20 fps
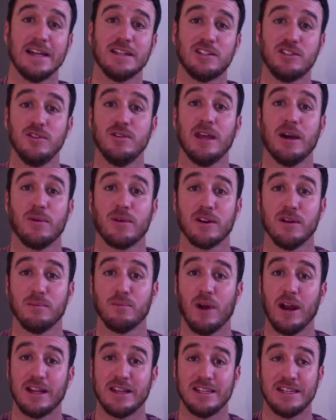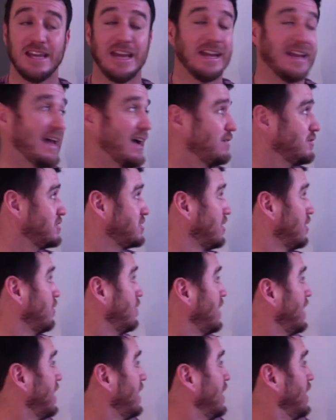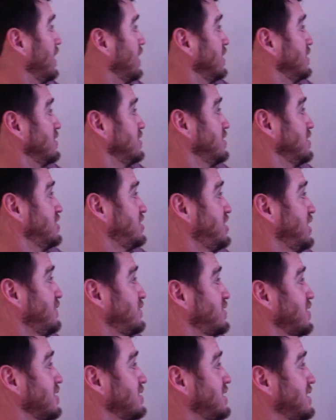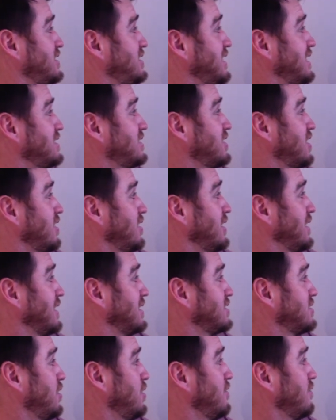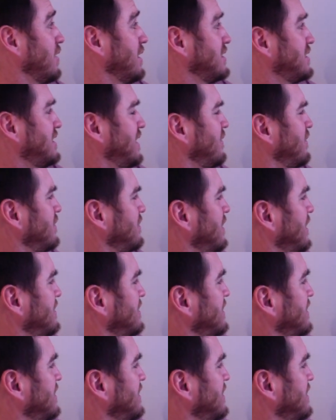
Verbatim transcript: And to do that, we're going to break the day down. So your shift starts at 6.30 and it's over at, se- that